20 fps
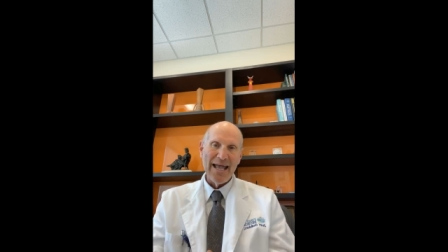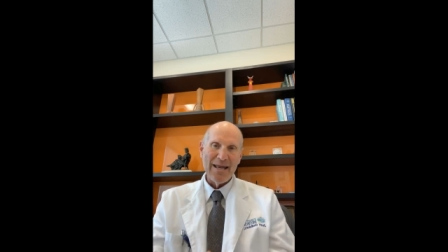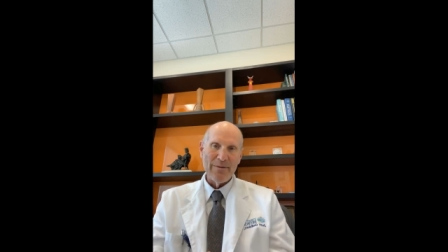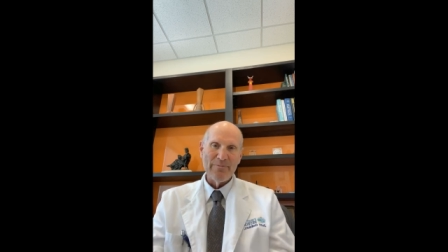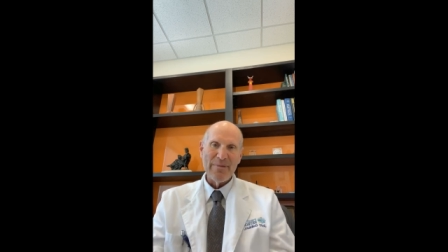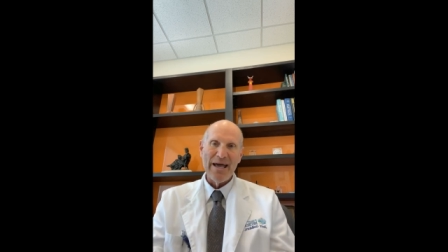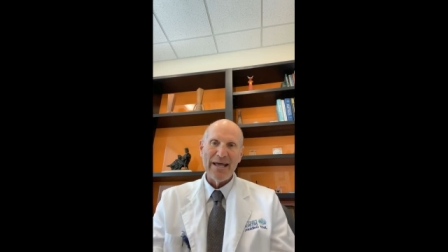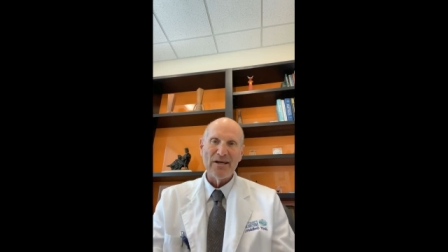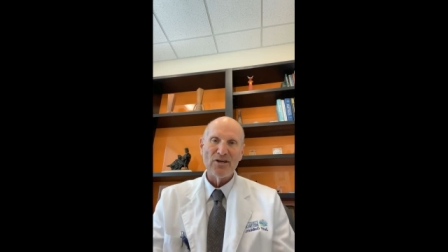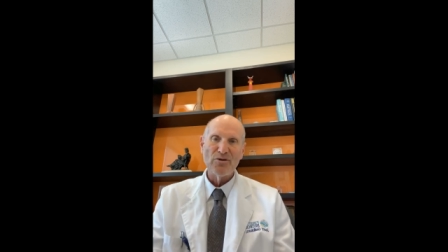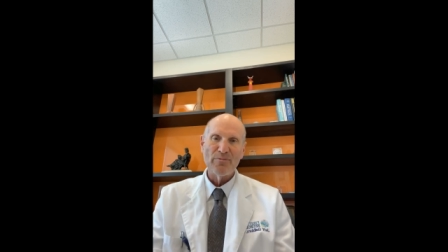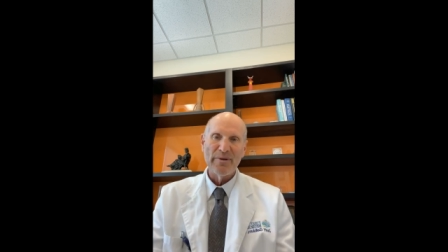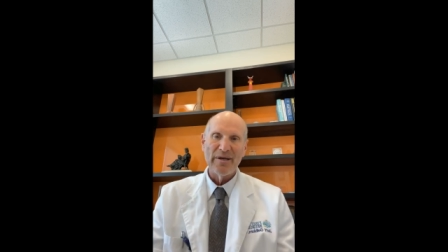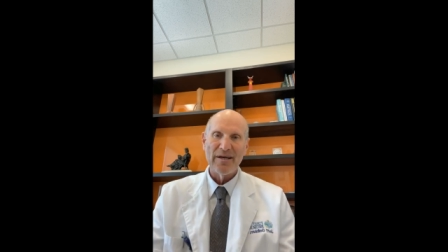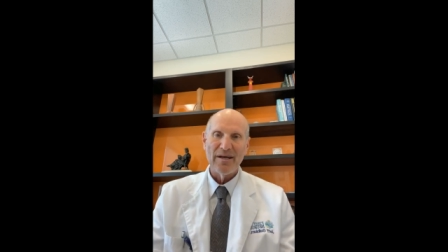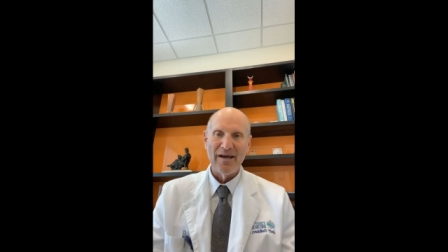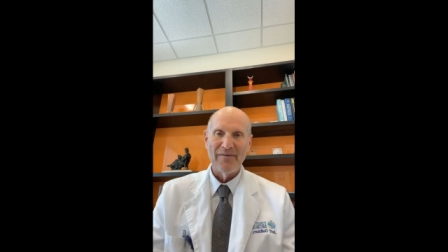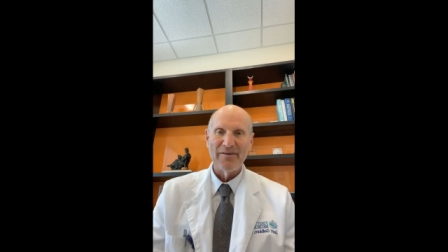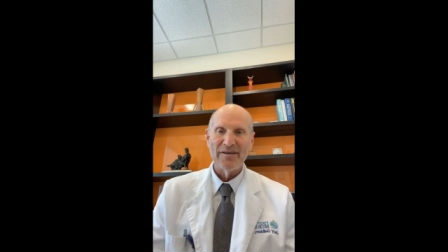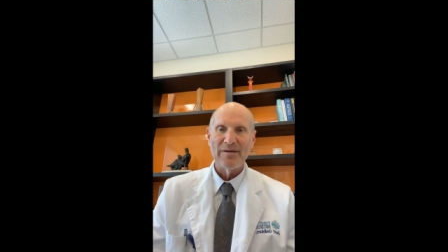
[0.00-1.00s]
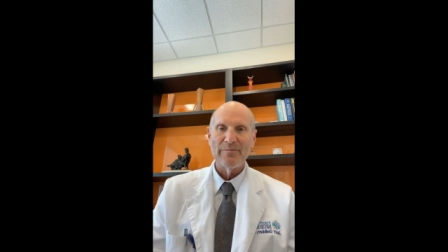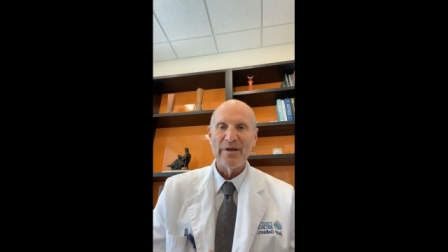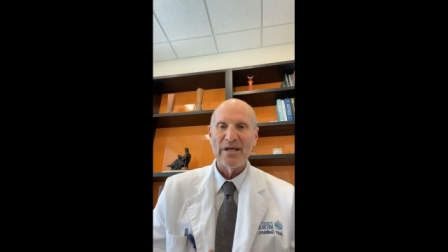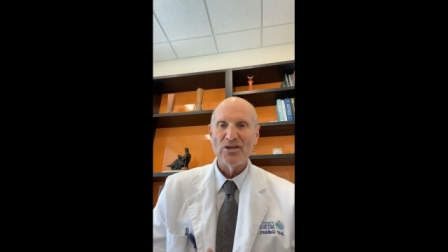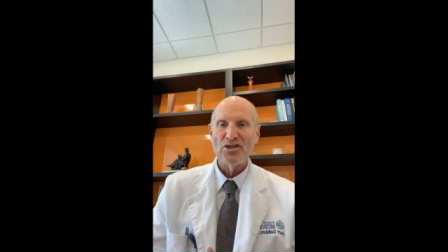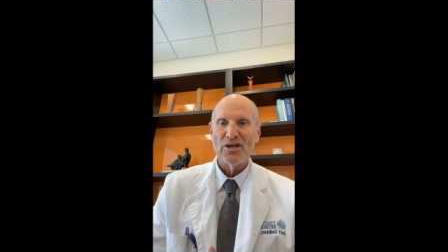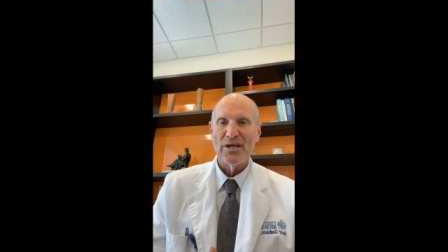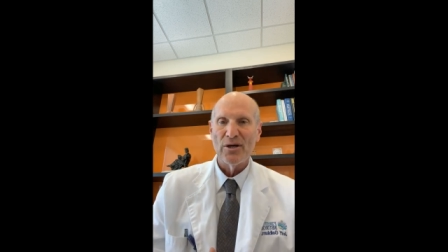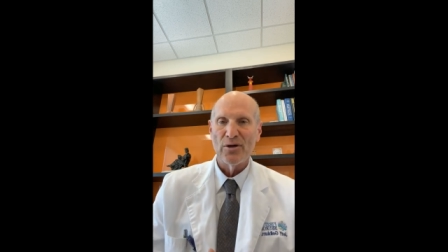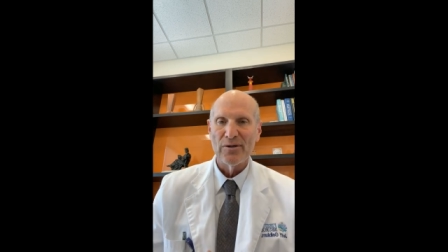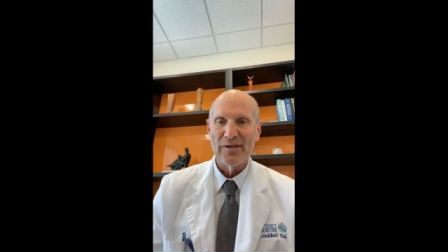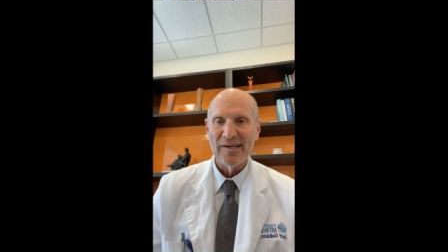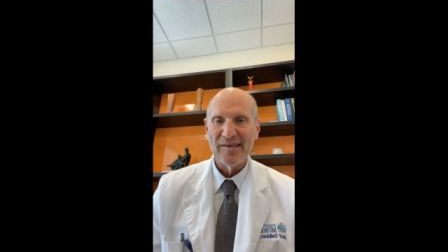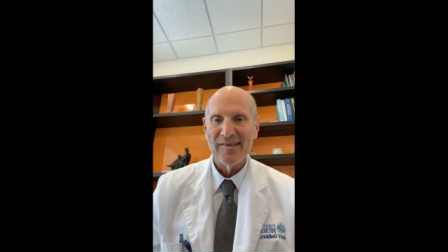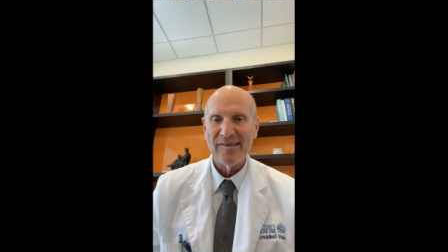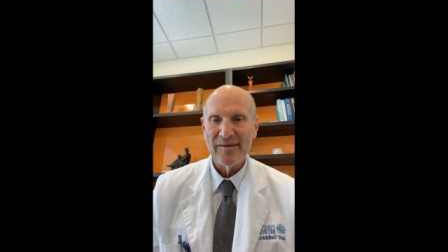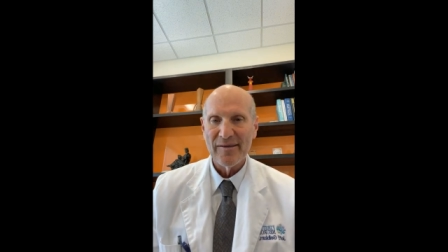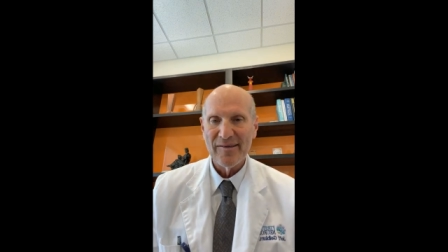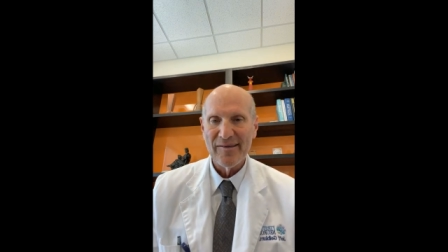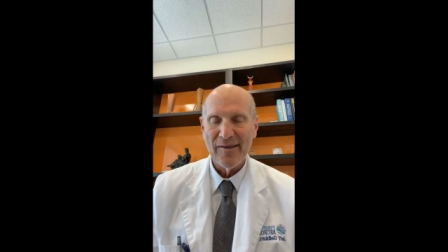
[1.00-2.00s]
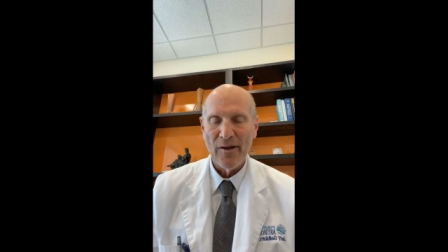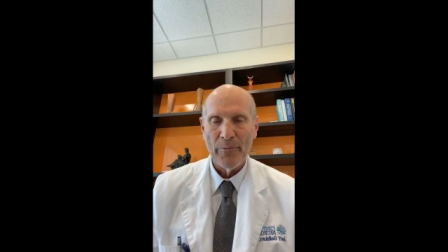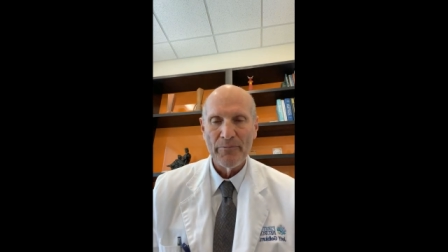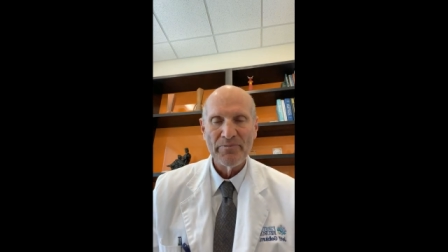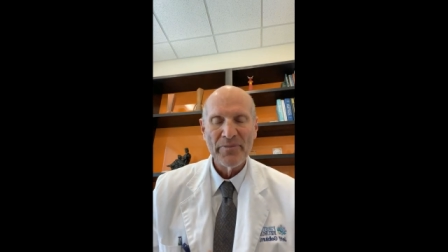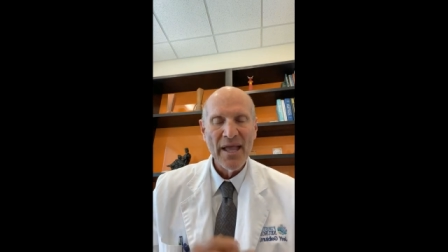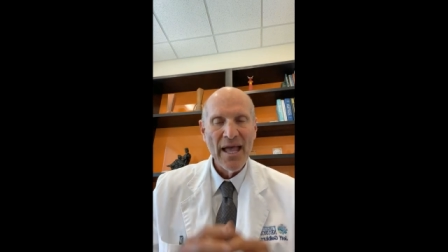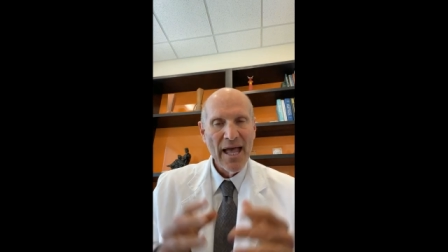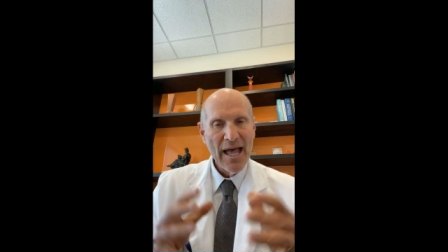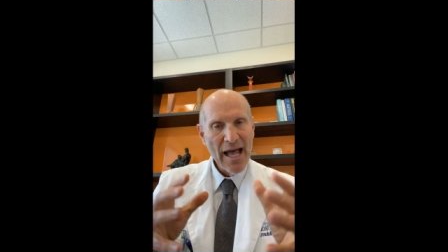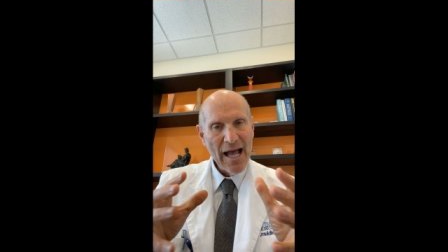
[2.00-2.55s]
and management of a dementia illness. So